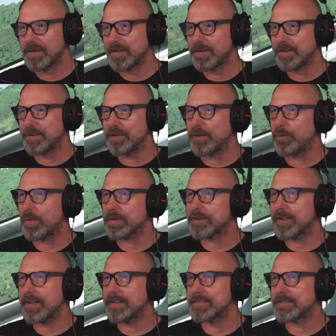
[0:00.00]
You know what,
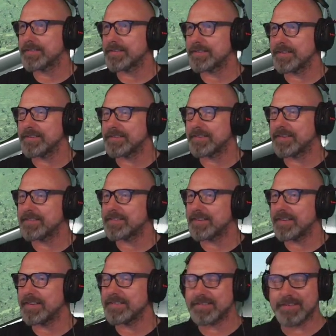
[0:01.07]
guys? Since this
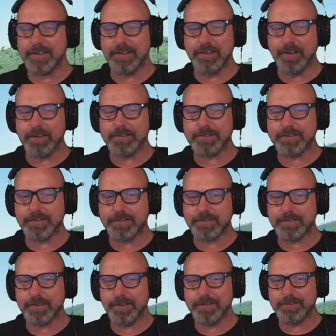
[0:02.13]
is the
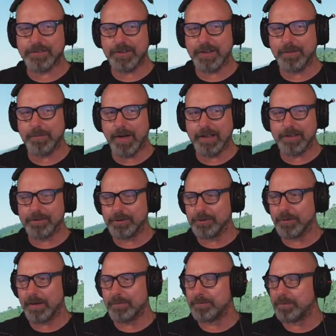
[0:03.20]
last stream I'll
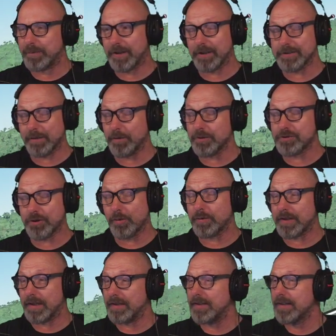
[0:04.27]
do, because I'm not
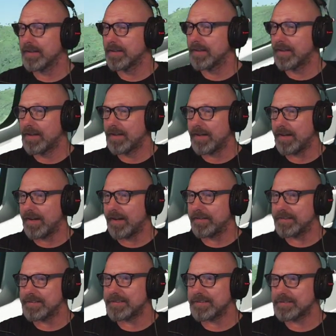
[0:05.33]
joking,
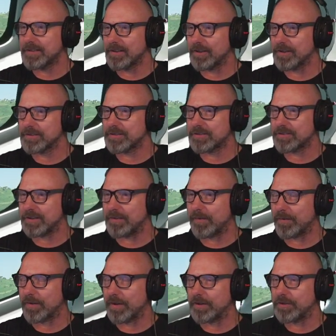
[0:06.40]
this is the last stream
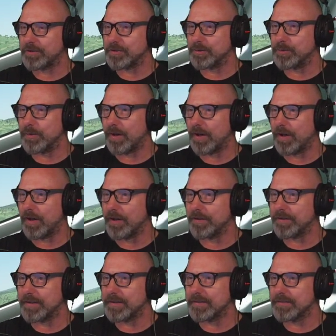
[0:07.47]
I'm gonna do
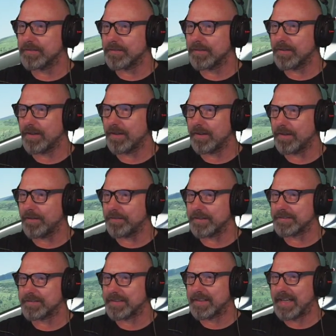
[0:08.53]
on
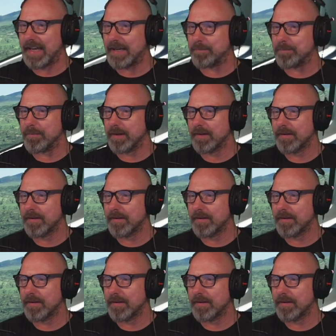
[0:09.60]
this game